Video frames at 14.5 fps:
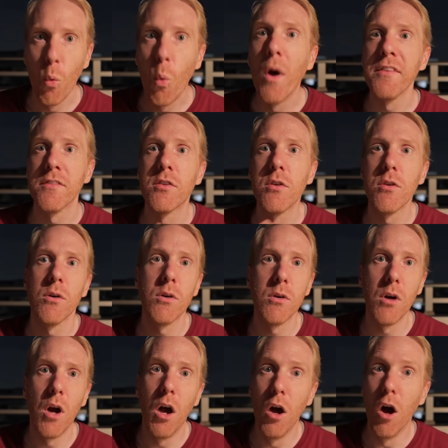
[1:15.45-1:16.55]
Once
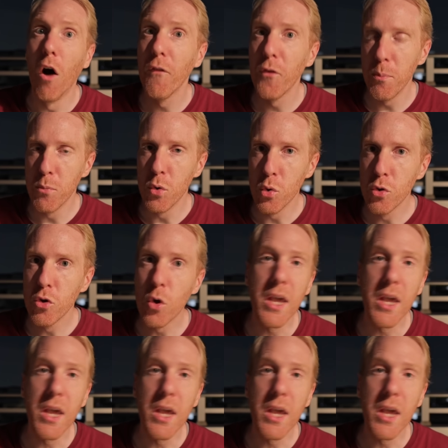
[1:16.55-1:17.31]
you're uh, on the moon,